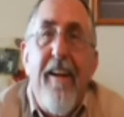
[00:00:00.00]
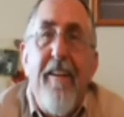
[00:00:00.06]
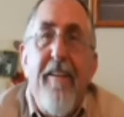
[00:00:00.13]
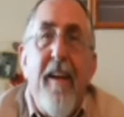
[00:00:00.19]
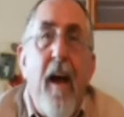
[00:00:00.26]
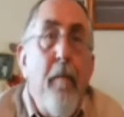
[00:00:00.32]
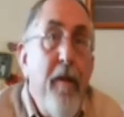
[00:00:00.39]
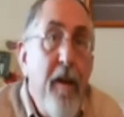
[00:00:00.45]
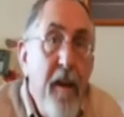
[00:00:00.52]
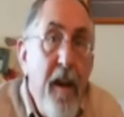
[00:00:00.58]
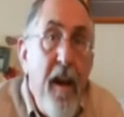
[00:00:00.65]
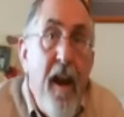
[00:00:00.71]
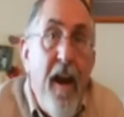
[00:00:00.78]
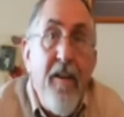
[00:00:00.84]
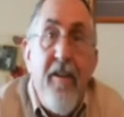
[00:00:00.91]
Sabi
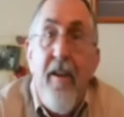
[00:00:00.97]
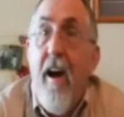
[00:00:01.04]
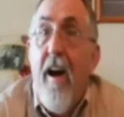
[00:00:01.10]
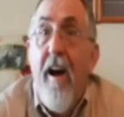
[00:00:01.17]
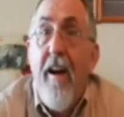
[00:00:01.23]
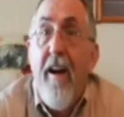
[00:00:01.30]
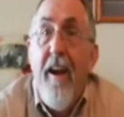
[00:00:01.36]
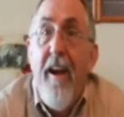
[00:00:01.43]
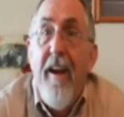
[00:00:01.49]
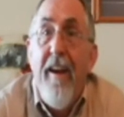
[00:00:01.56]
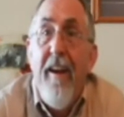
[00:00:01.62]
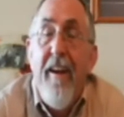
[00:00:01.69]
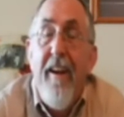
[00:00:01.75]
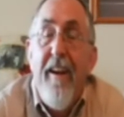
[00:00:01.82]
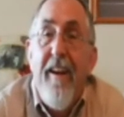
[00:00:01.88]
nila sa
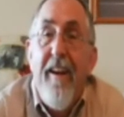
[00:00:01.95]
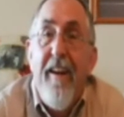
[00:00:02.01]
akin.